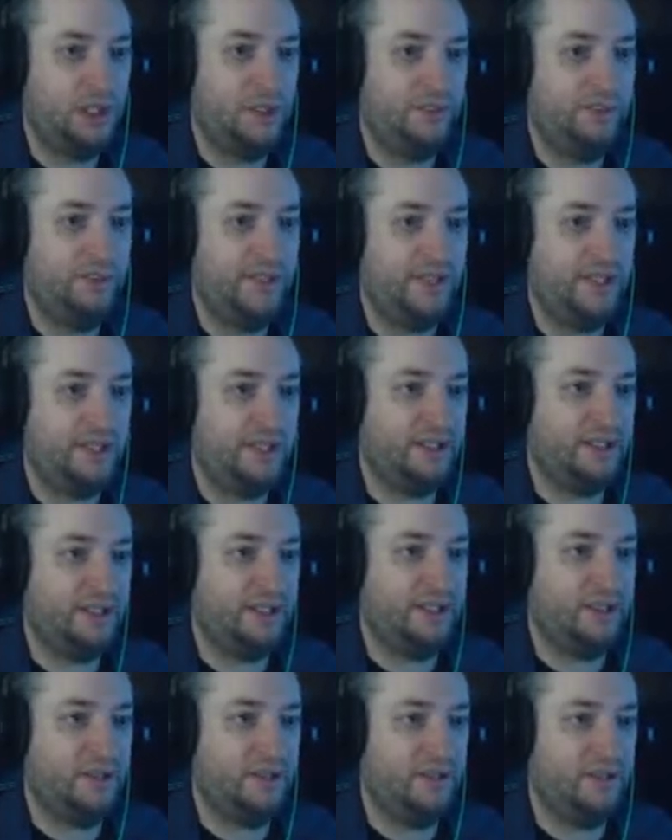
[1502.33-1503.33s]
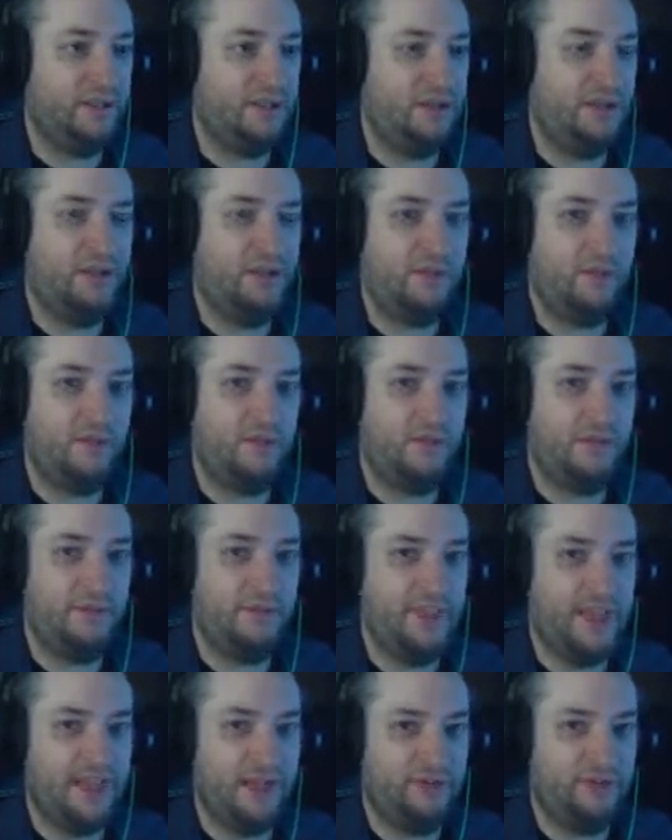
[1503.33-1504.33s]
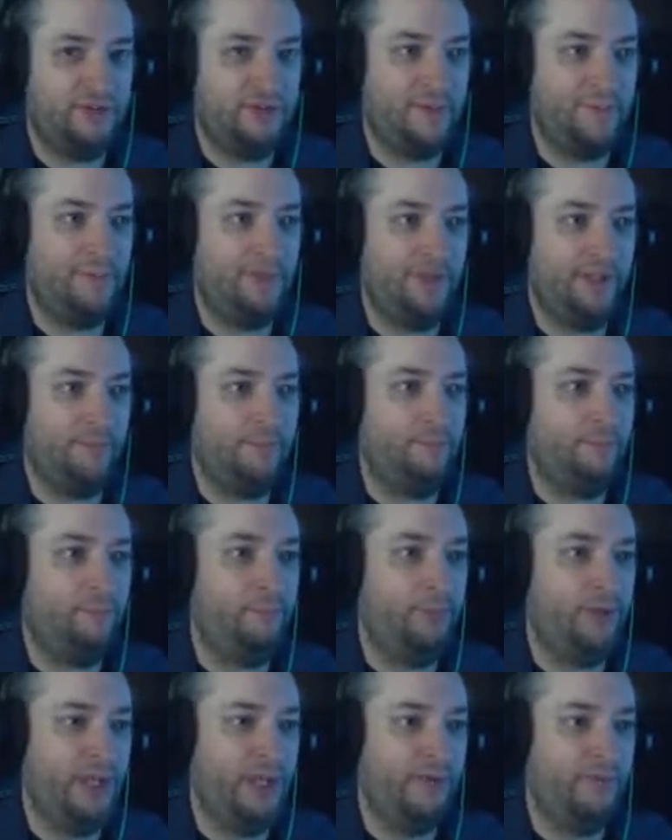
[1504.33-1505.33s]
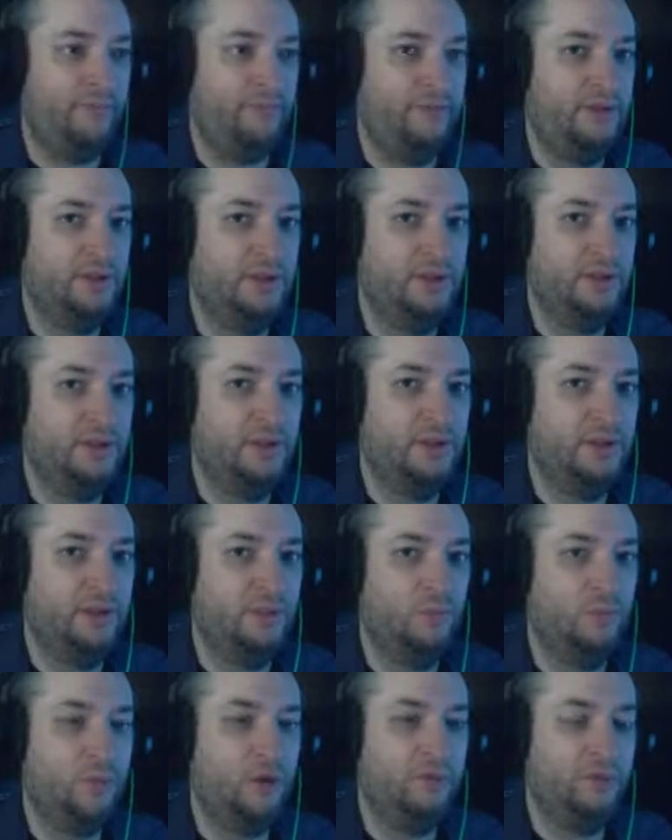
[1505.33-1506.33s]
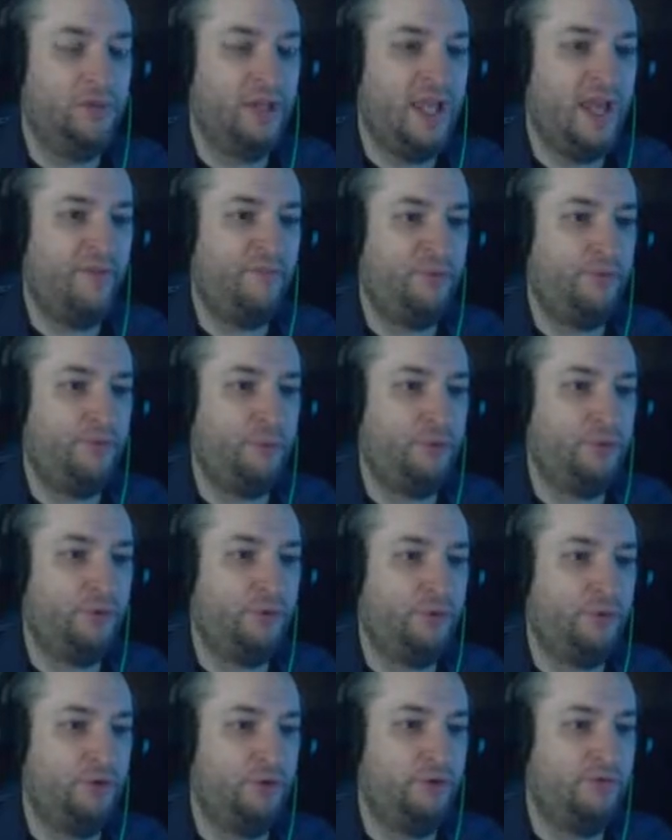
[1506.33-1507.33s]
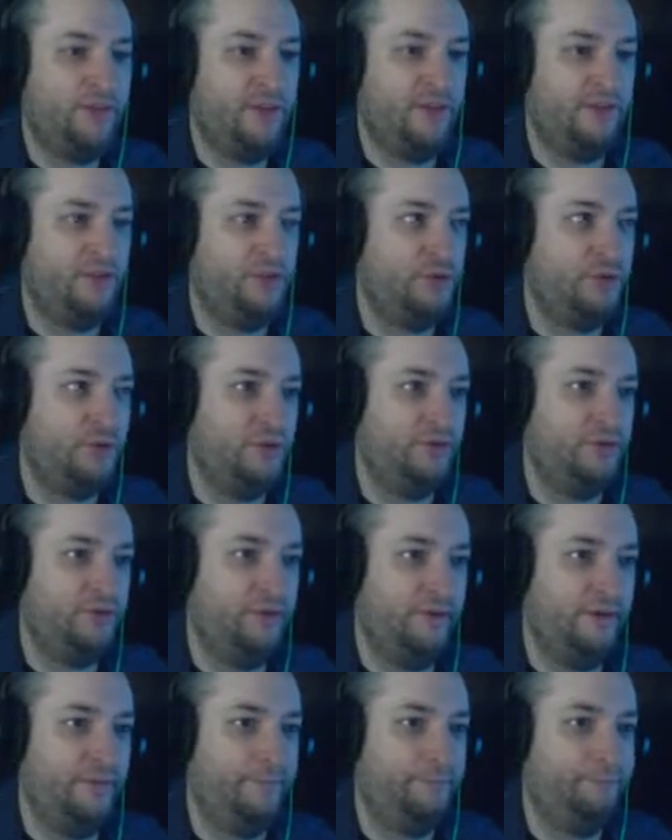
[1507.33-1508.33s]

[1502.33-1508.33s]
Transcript: then that is something. But one would have to prove that you can do it.